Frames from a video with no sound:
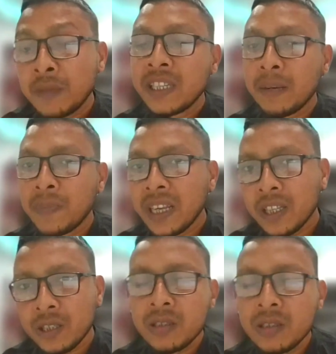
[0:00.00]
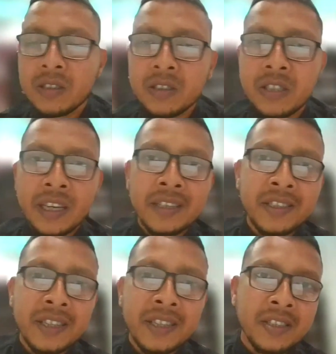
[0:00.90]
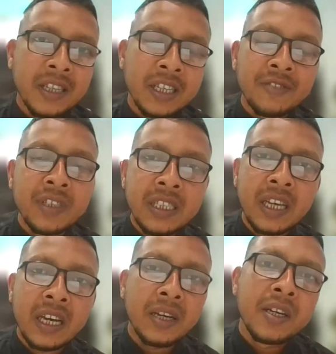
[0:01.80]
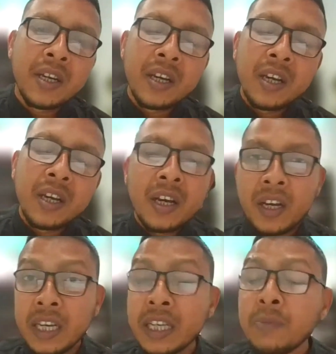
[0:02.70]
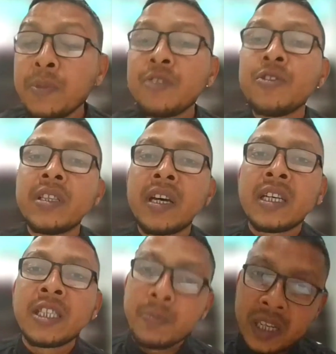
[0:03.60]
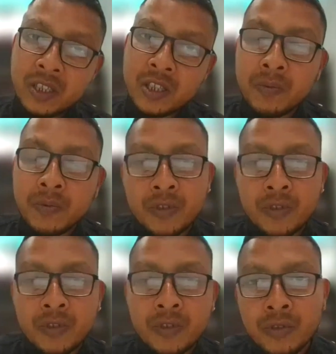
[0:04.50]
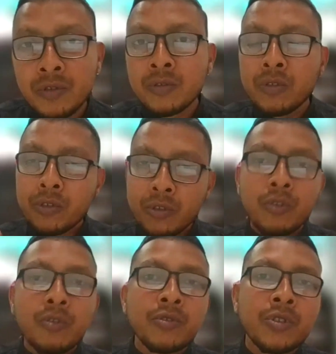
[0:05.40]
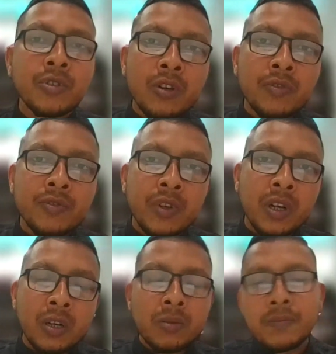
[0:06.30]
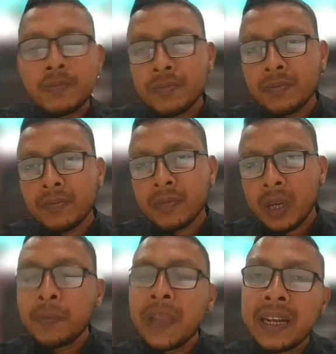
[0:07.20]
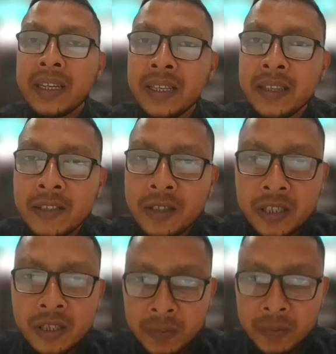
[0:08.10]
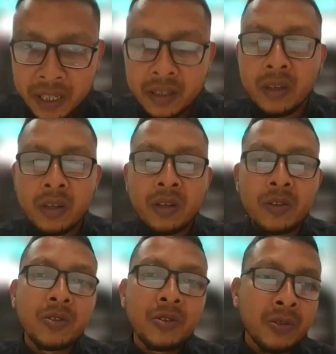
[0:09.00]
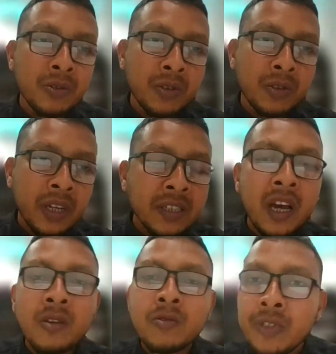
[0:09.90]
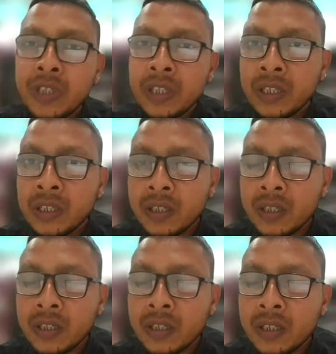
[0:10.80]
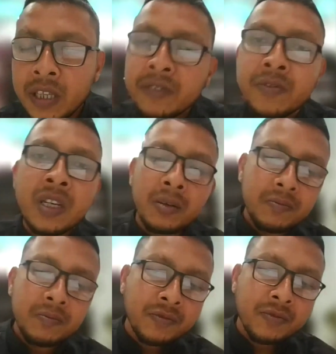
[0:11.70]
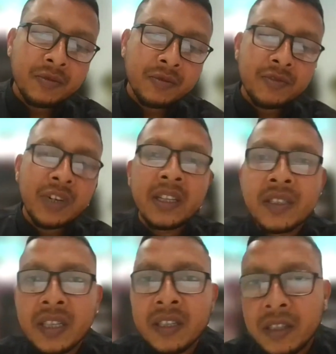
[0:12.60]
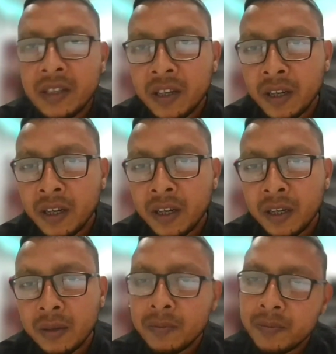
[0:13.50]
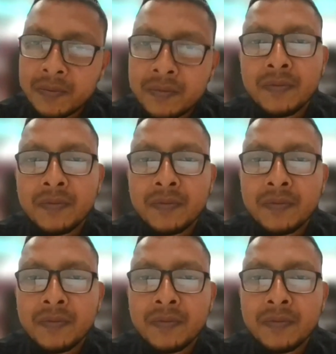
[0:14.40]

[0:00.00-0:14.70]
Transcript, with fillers: split application, they just uh, giving in the uh, in between the space of two rows of Uh, Uh, plant in the Sorjan bed. So that's how we gave the fertilizer. Uh,